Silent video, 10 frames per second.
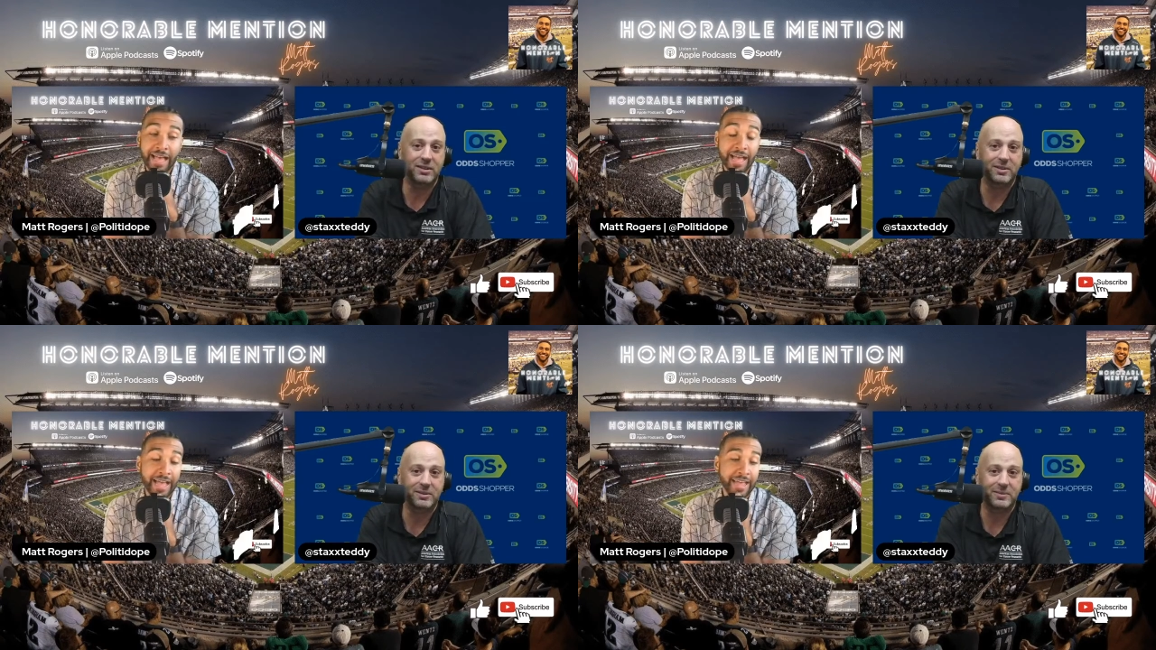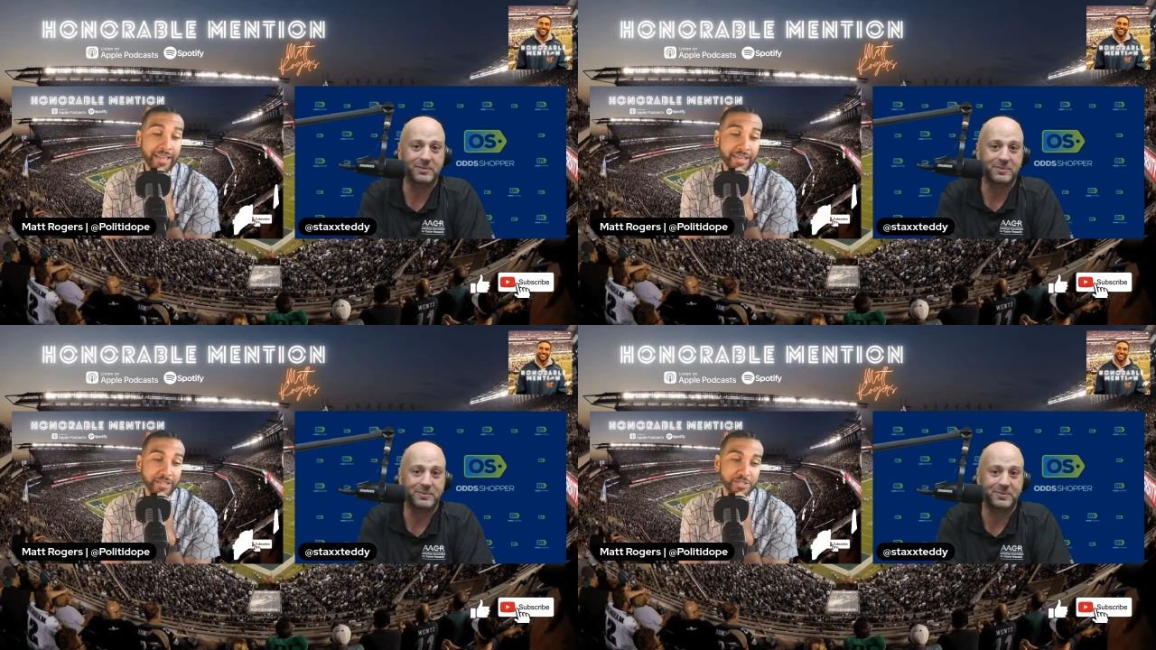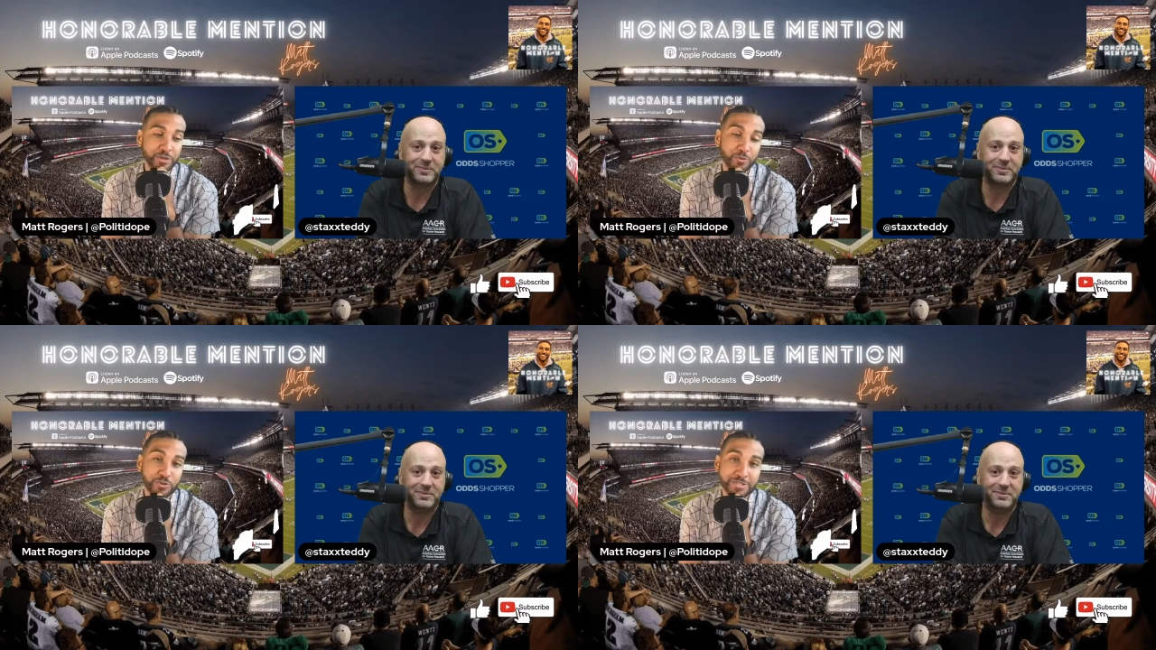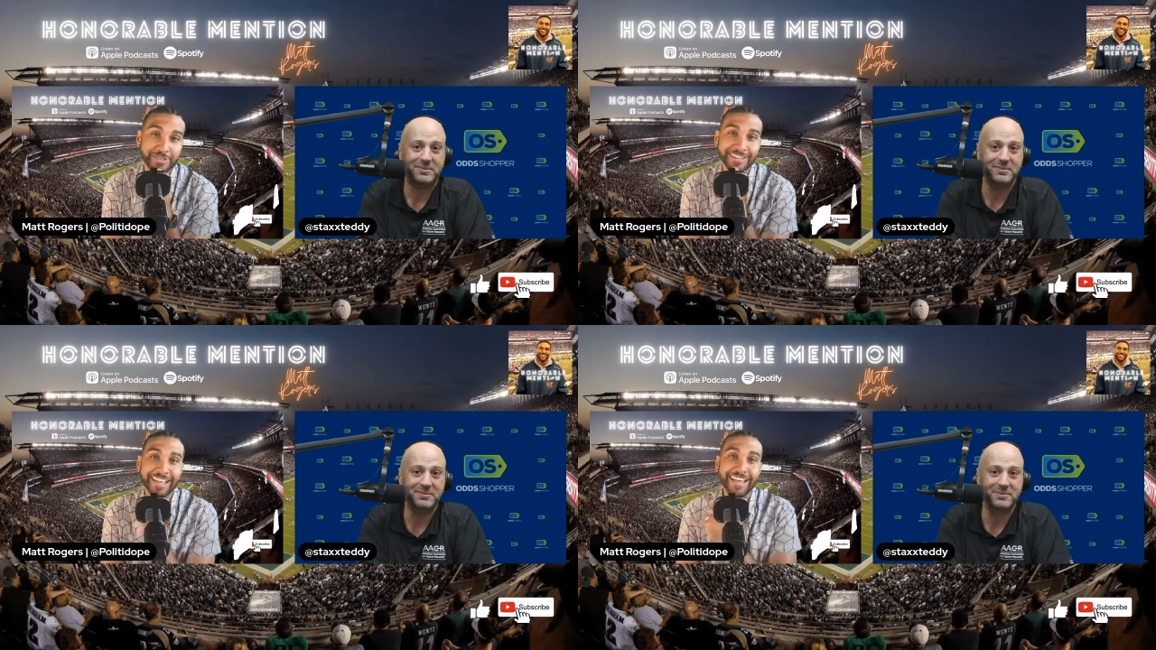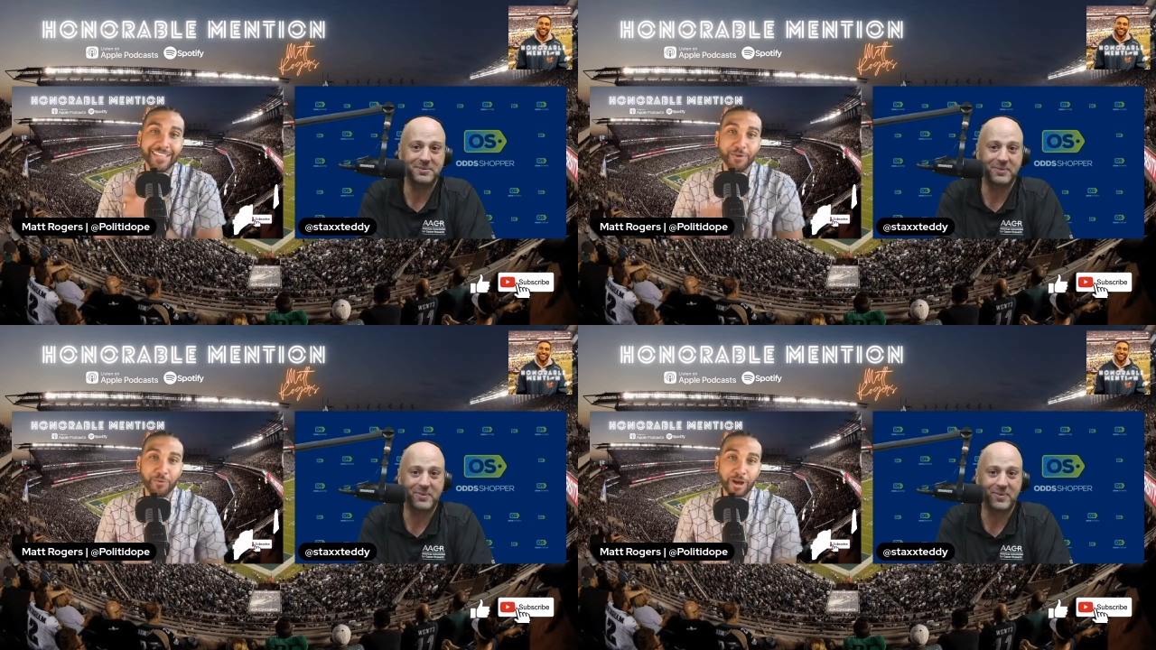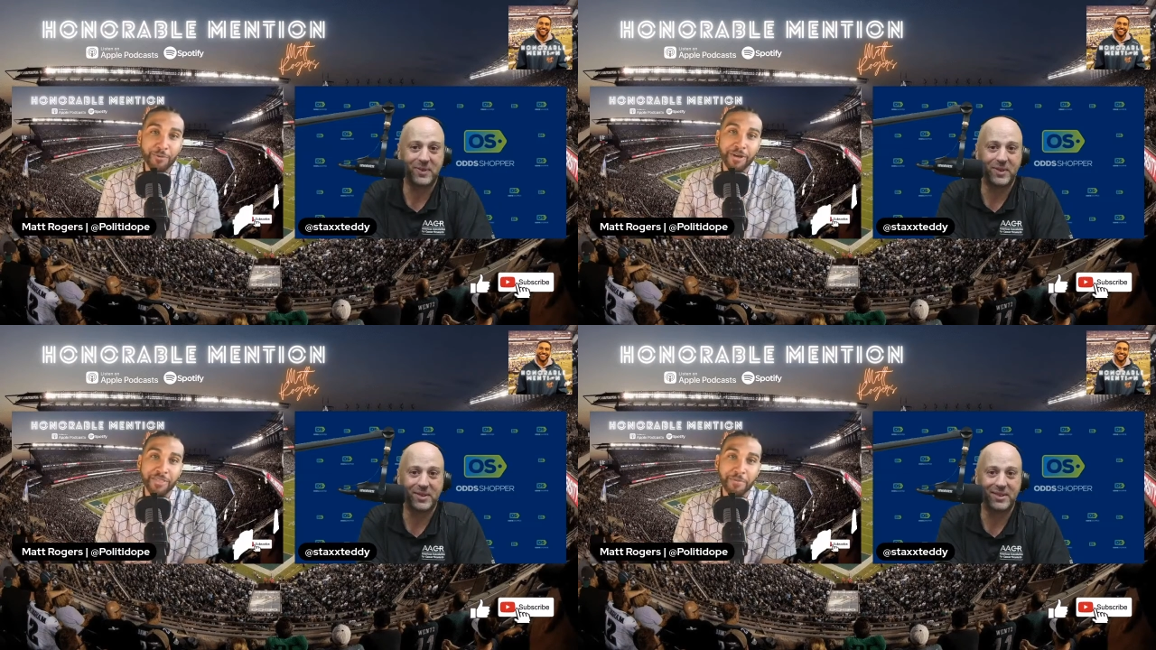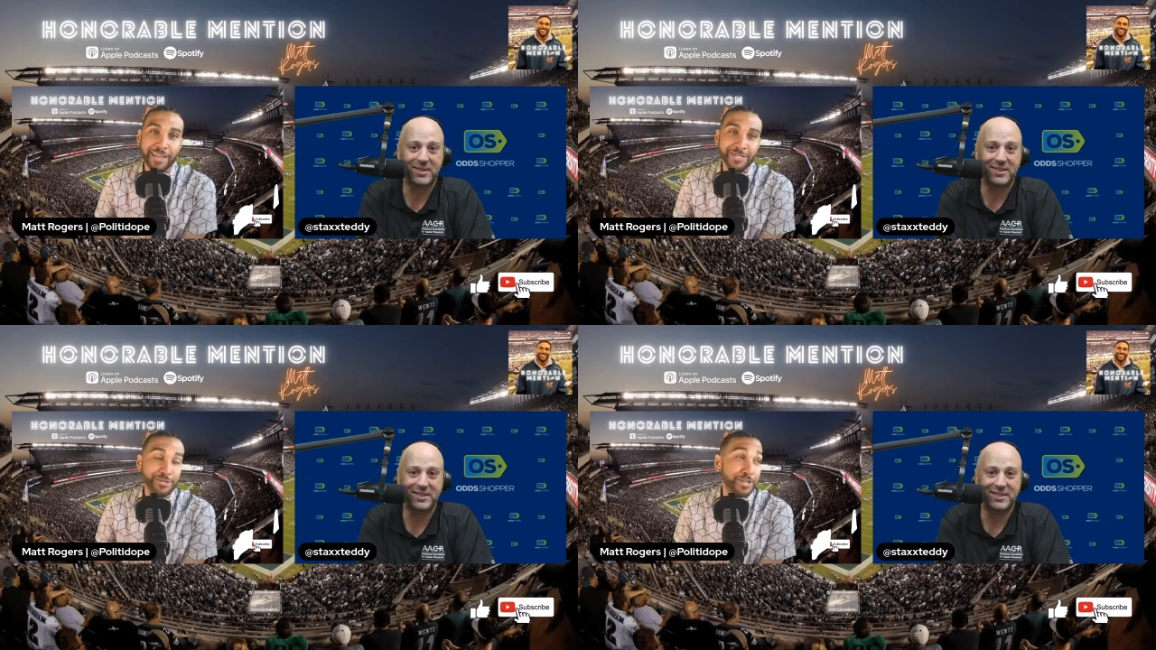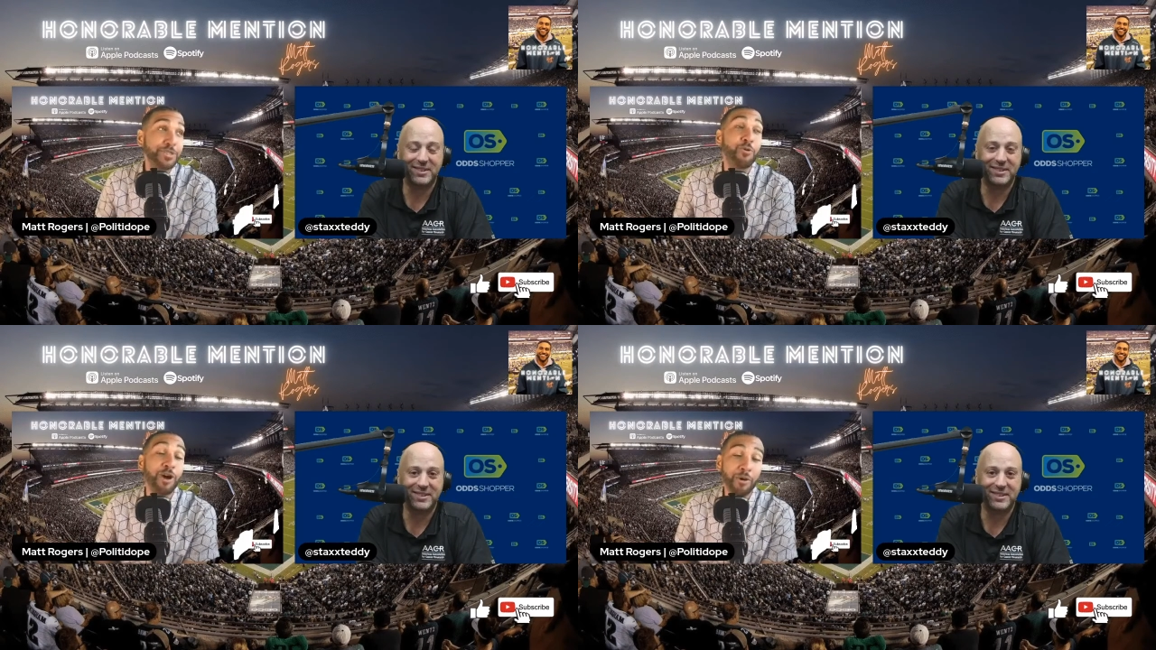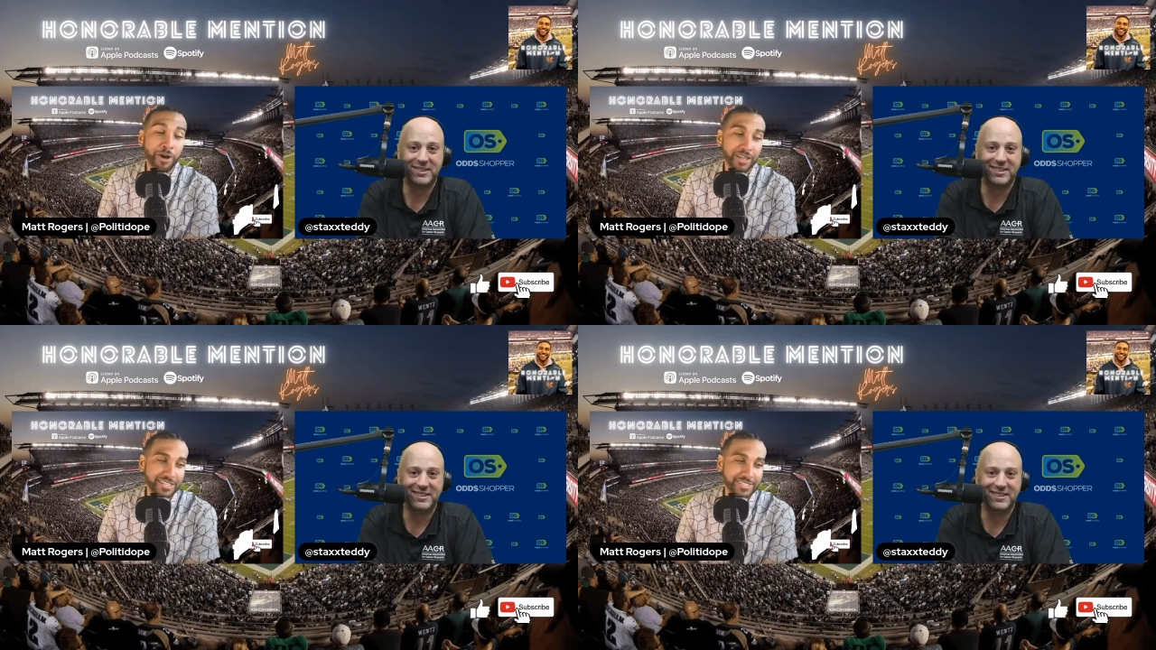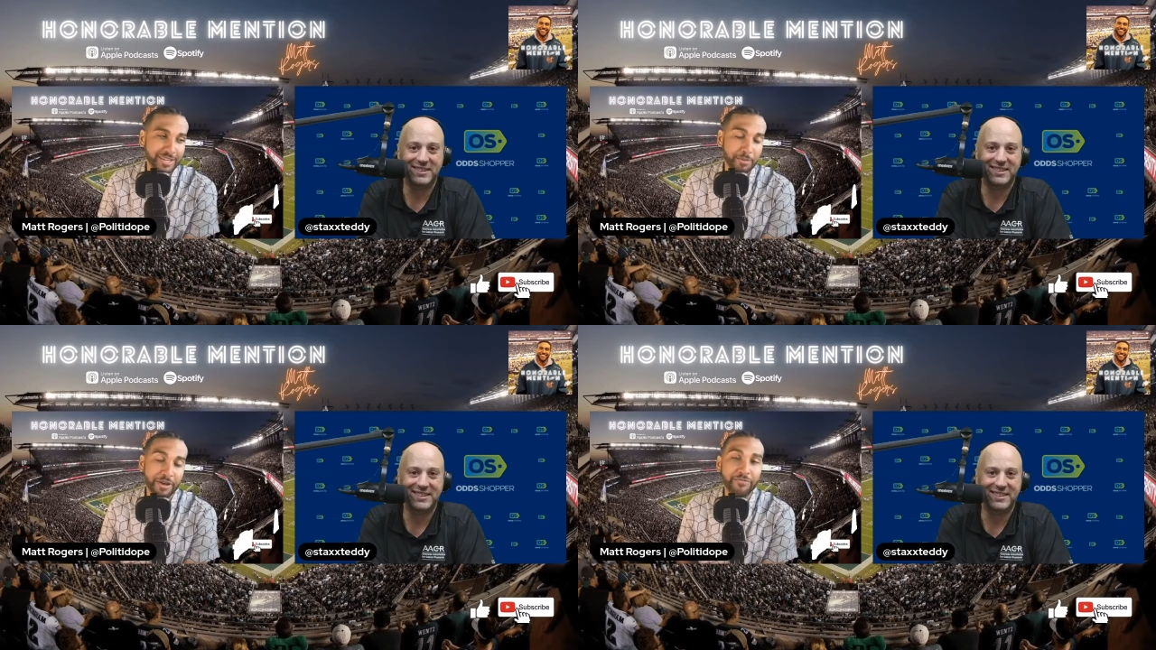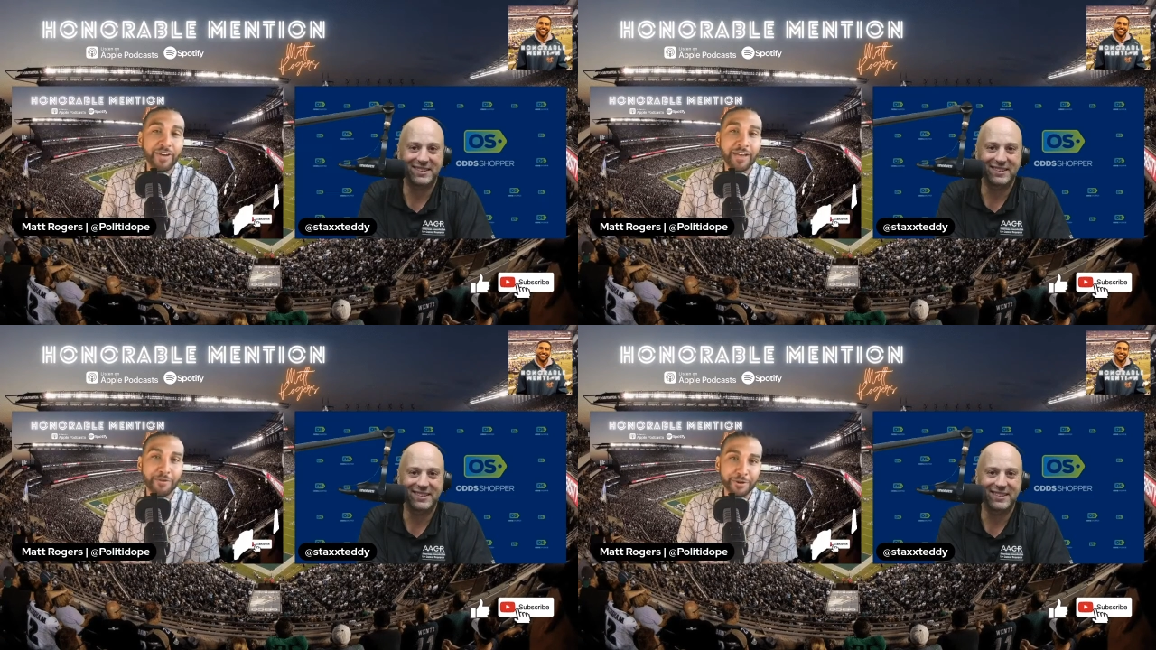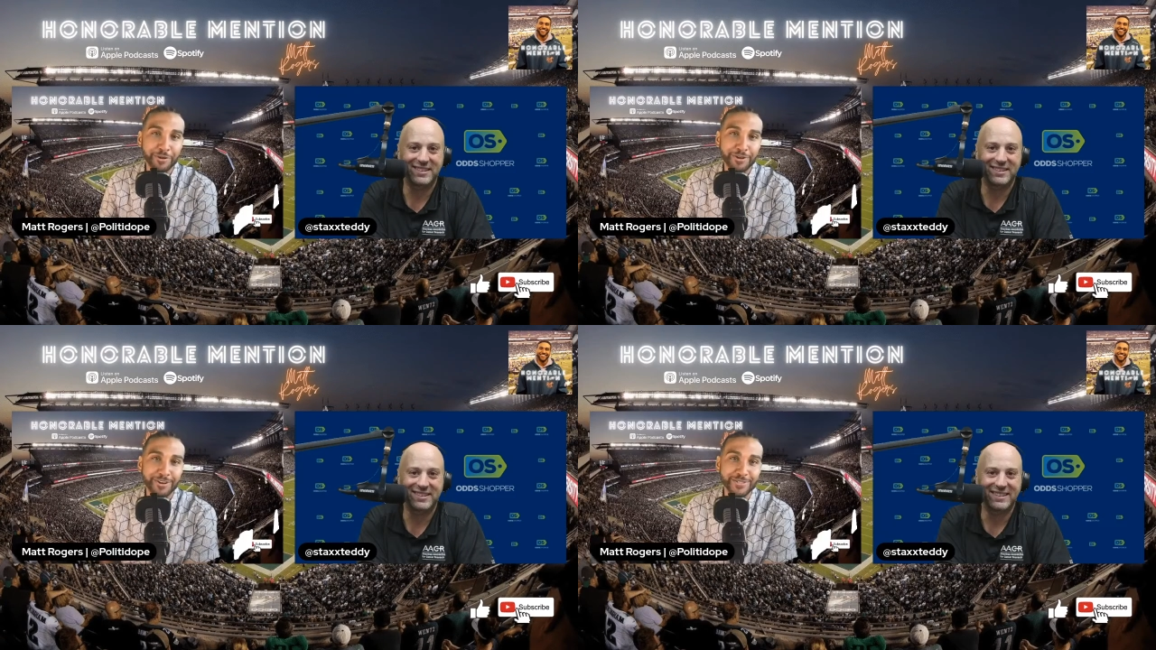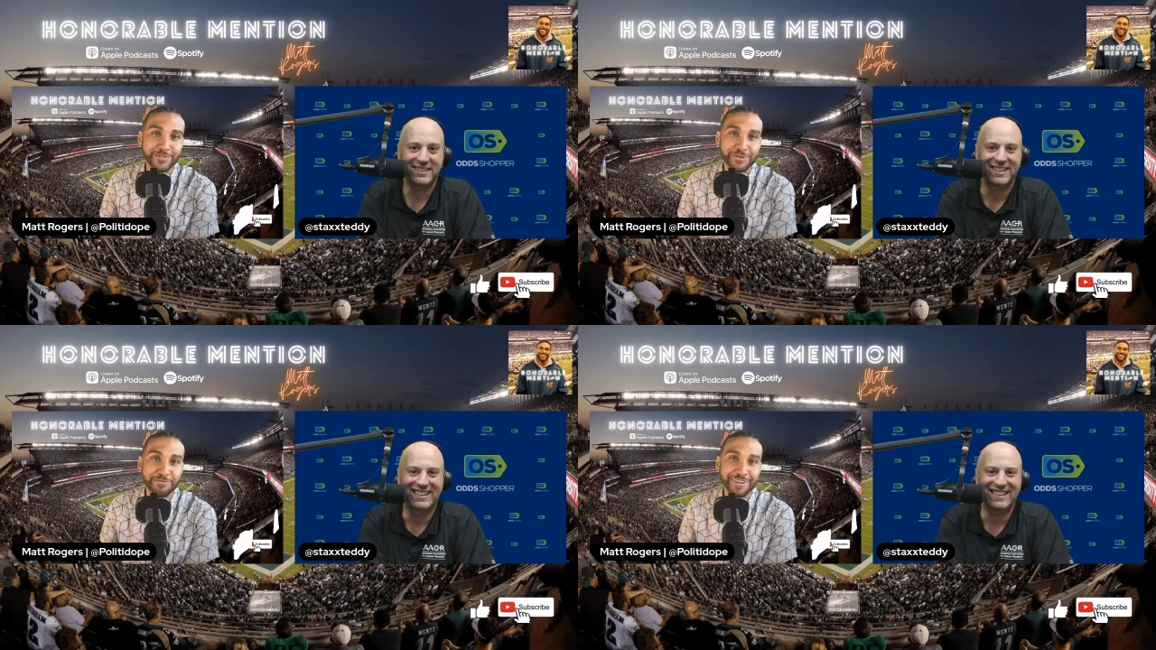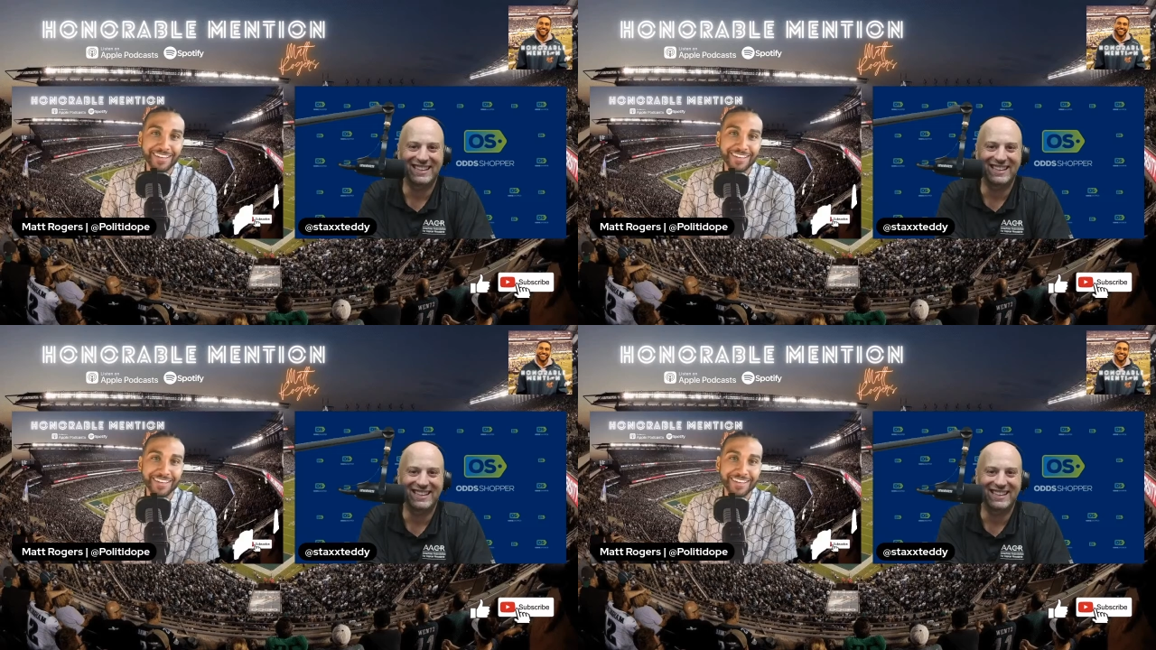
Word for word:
Speaker 1: I uh, so so the guy at the Wawa, the manager at the Wawa, that's like about 500 yards from uh,